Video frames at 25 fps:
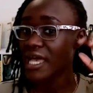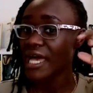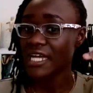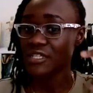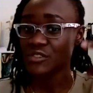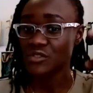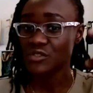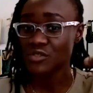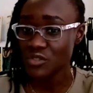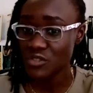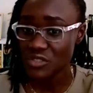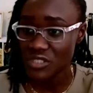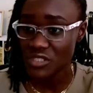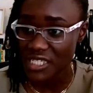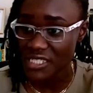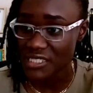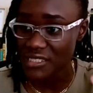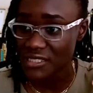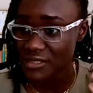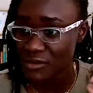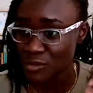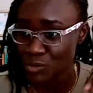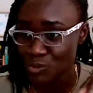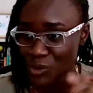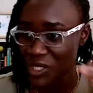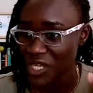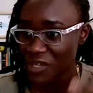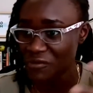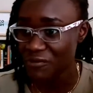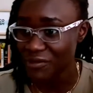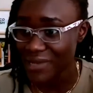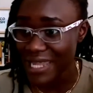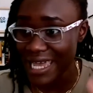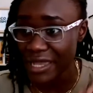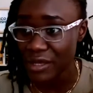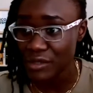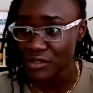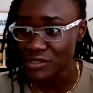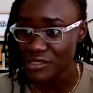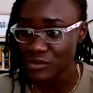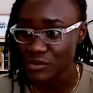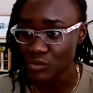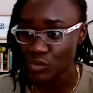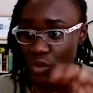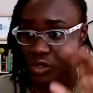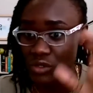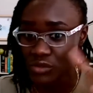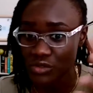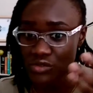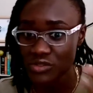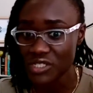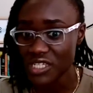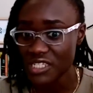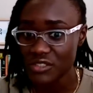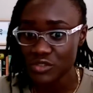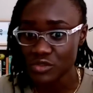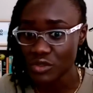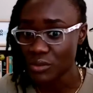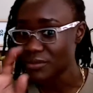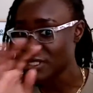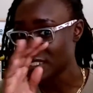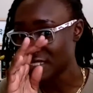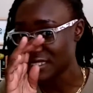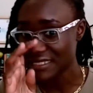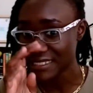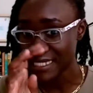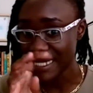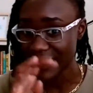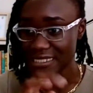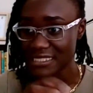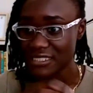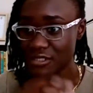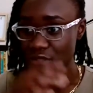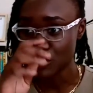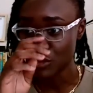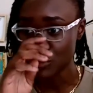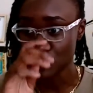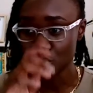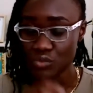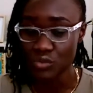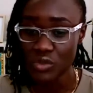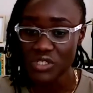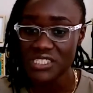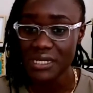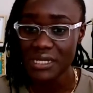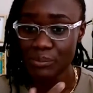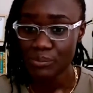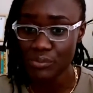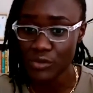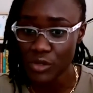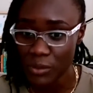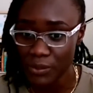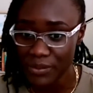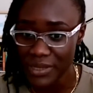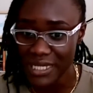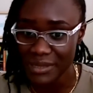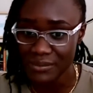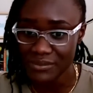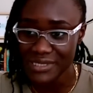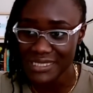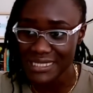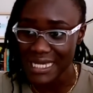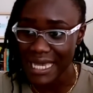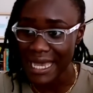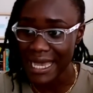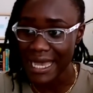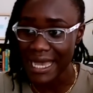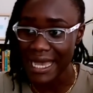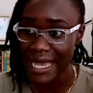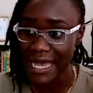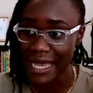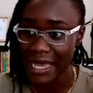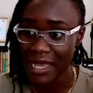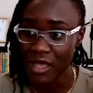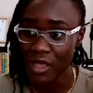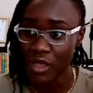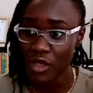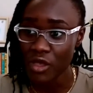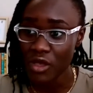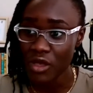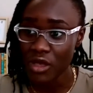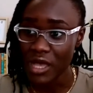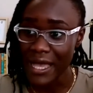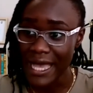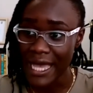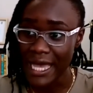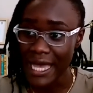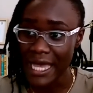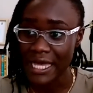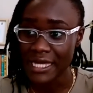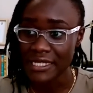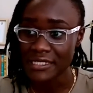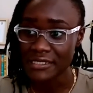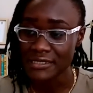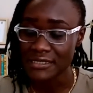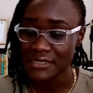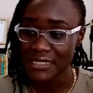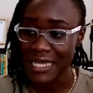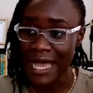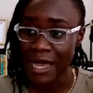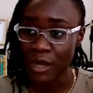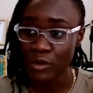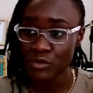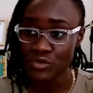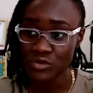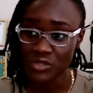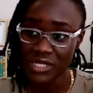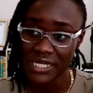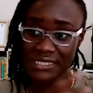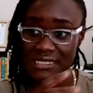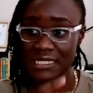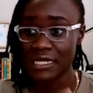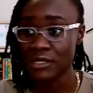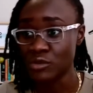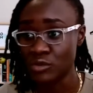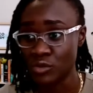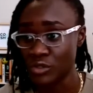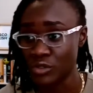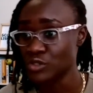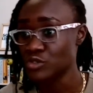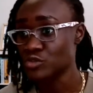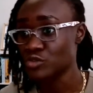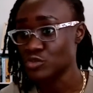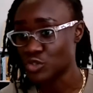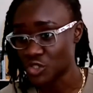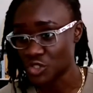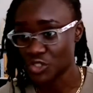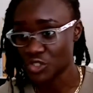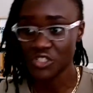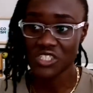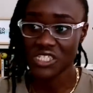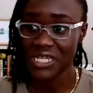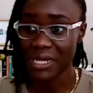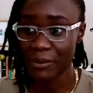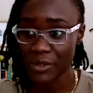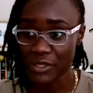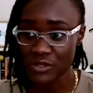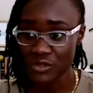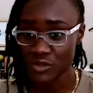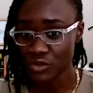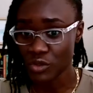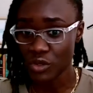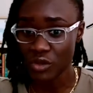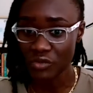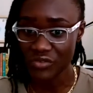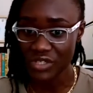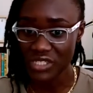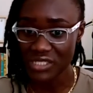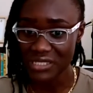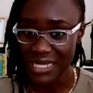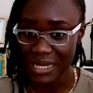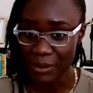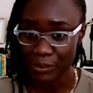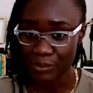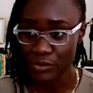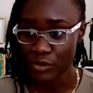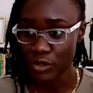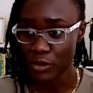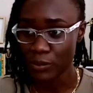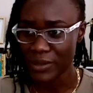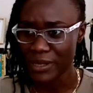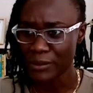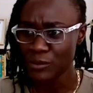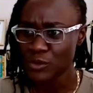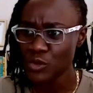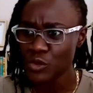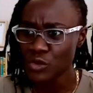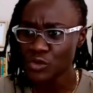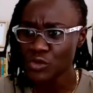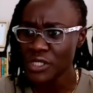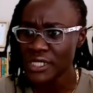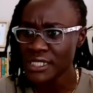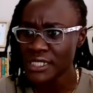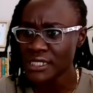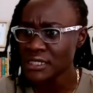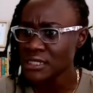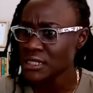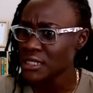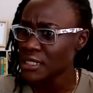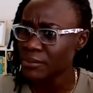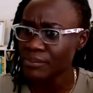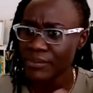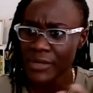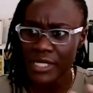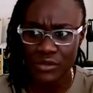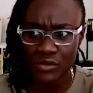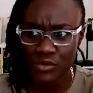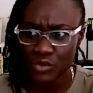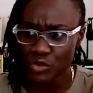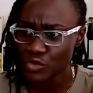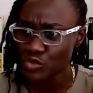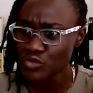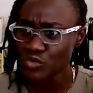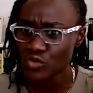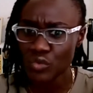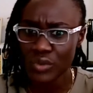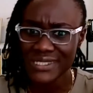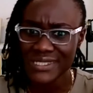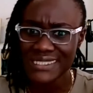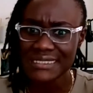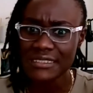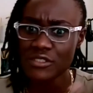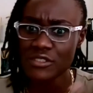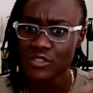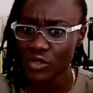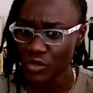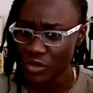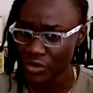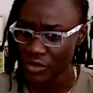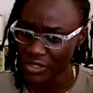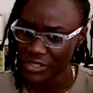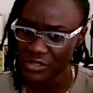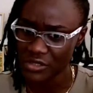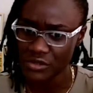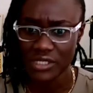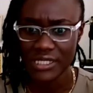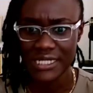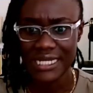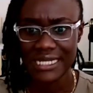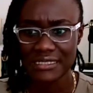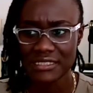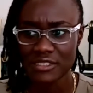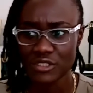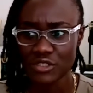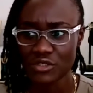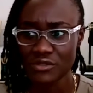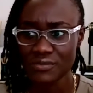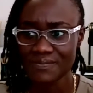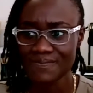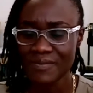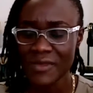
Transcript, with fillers: I just want to get be a fly on the wall to get some insight into what their problems are." and how you guys are going to journey about solving that problem. You know, you can easily make those requests in your current organization.